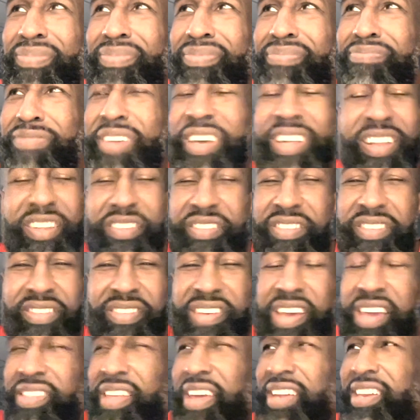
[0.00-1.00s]
needless to
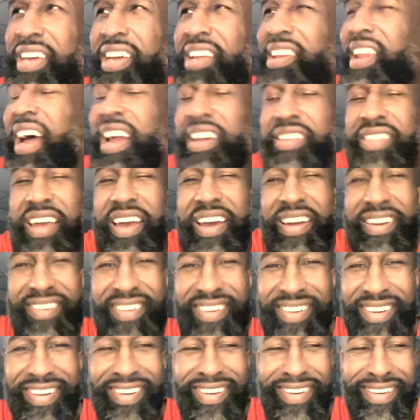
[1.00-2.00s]
say, they didn't like that.
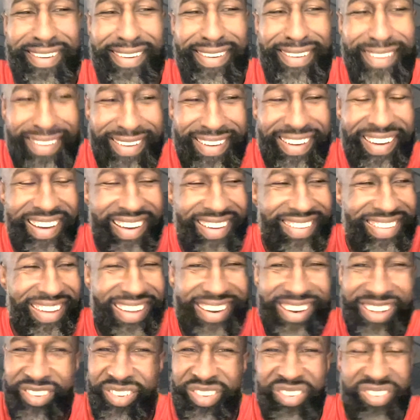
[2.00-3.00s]

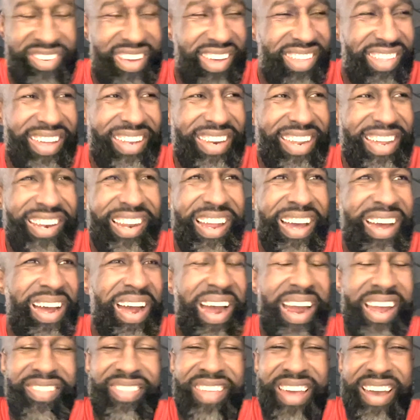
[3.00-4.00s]
Needless to say, they didn't
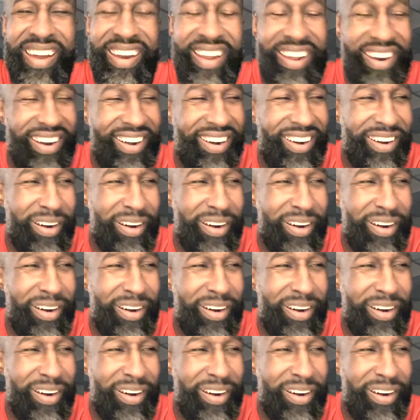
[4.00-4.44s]
like that. And